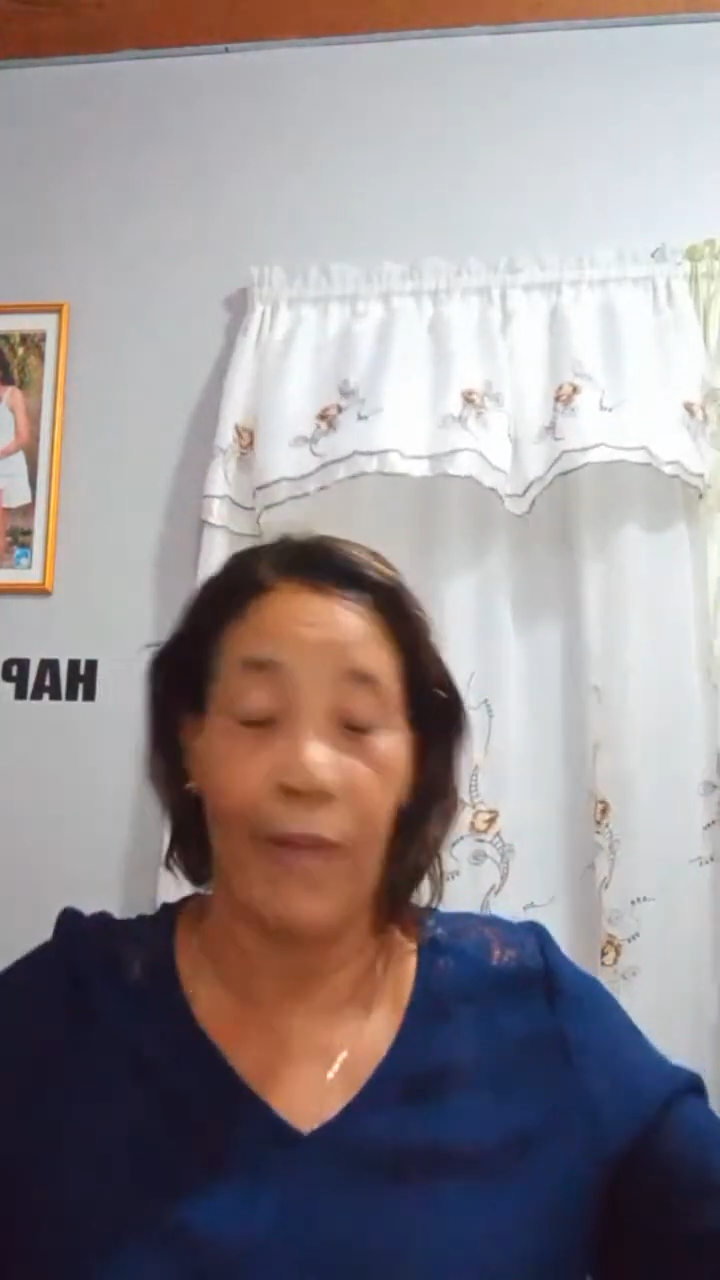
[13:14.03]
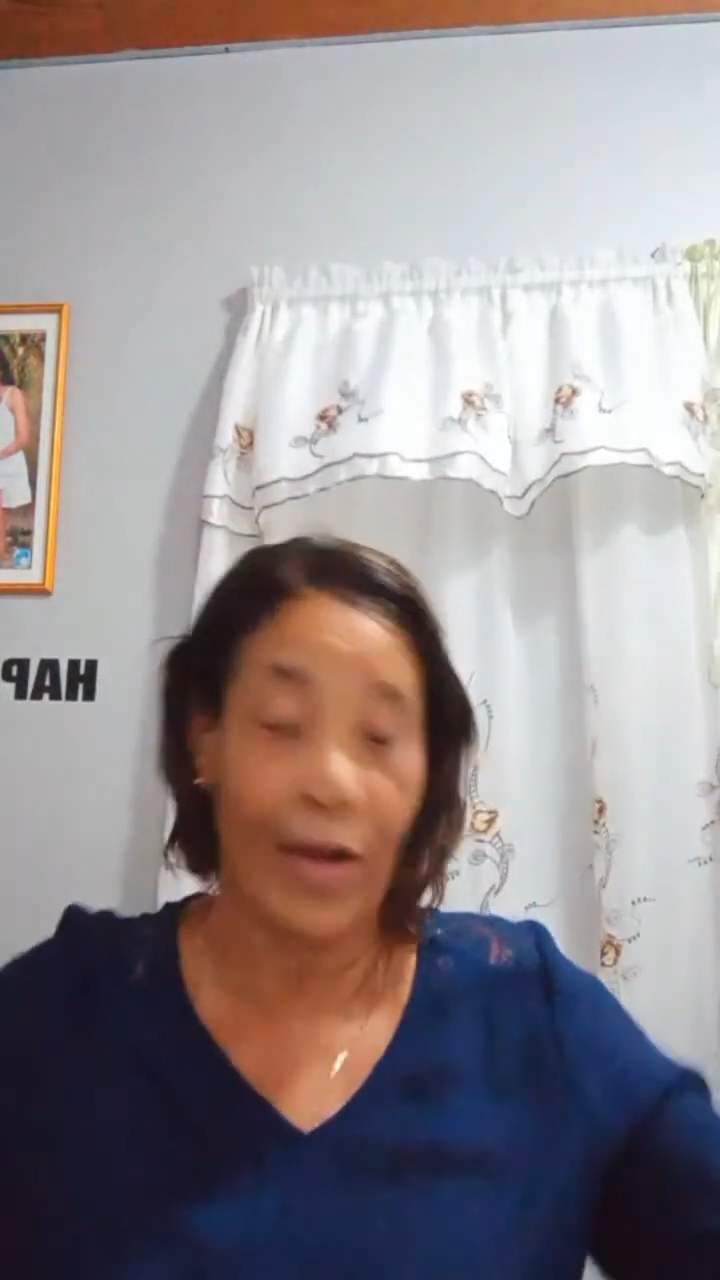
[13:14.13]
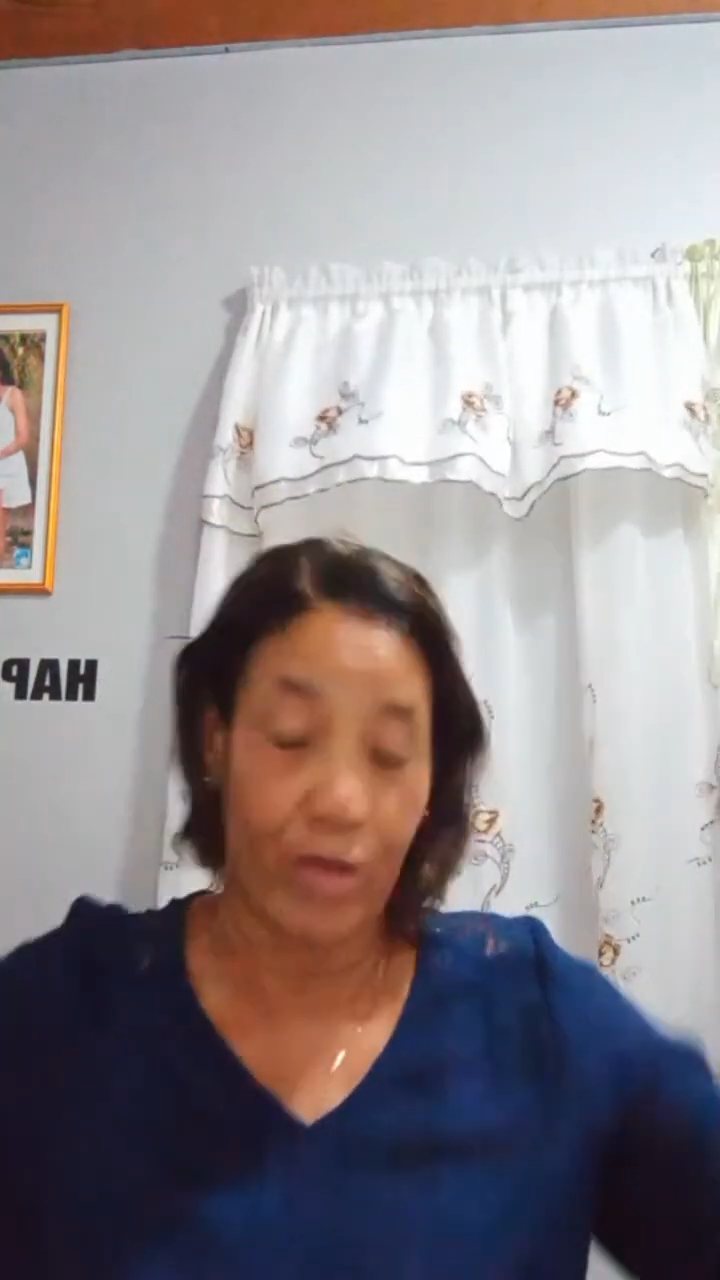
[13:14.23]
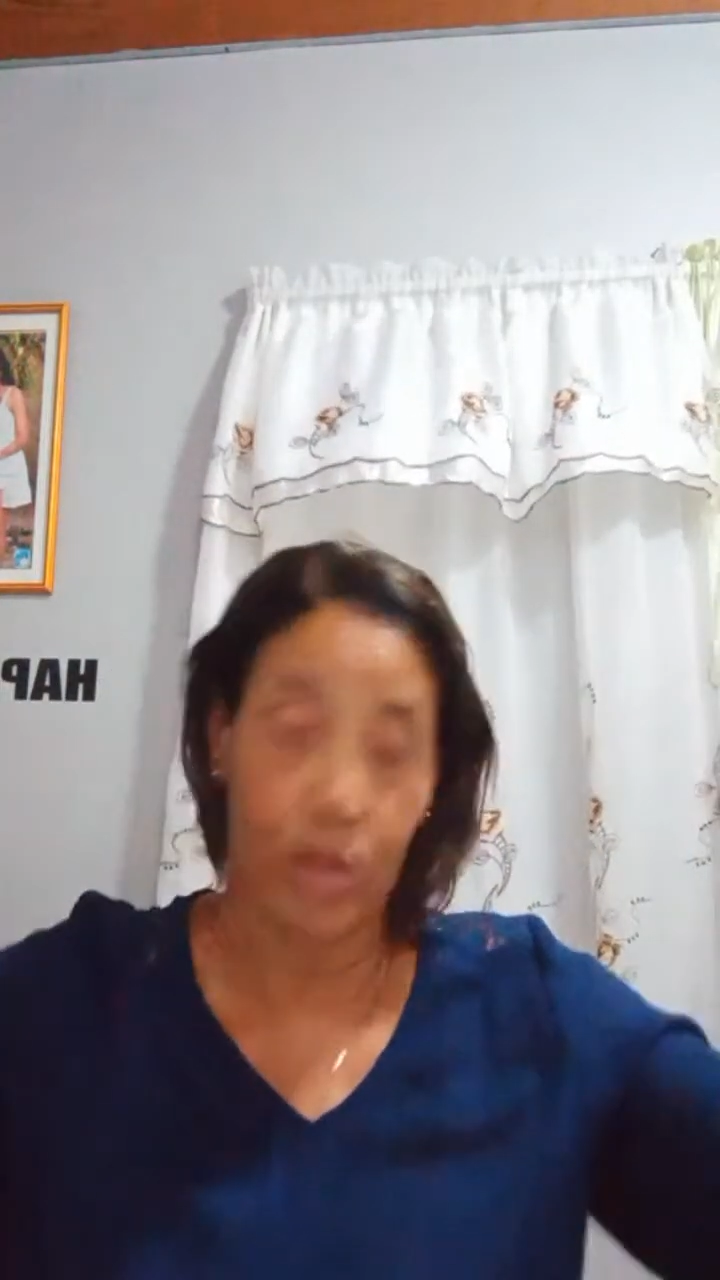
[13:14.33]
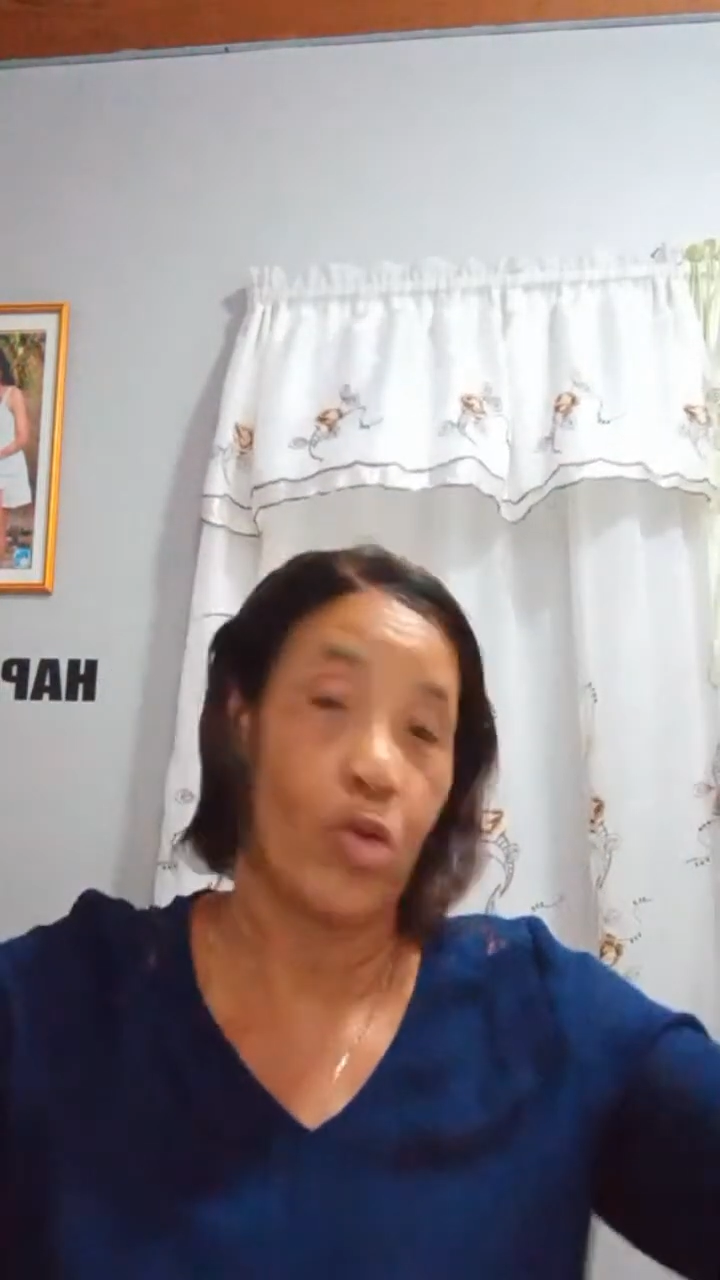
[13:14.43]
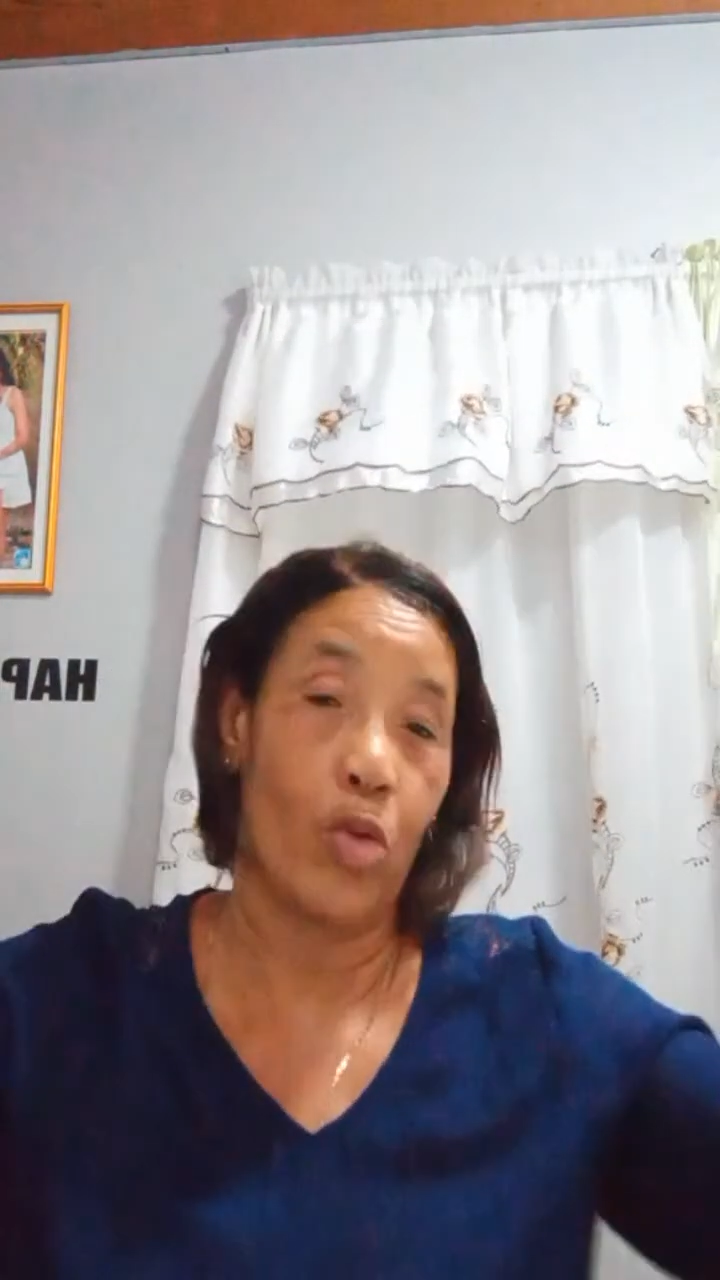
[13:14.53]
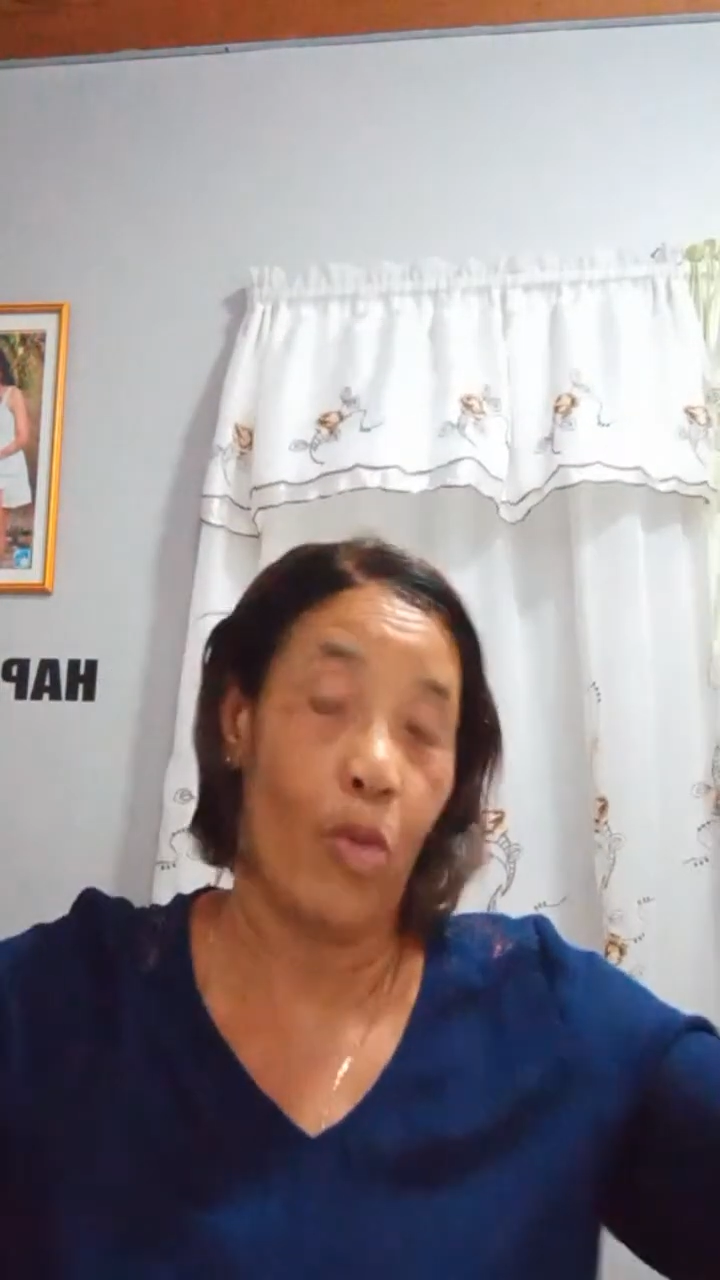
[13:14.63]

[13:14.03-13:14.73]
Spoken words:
I just don't know.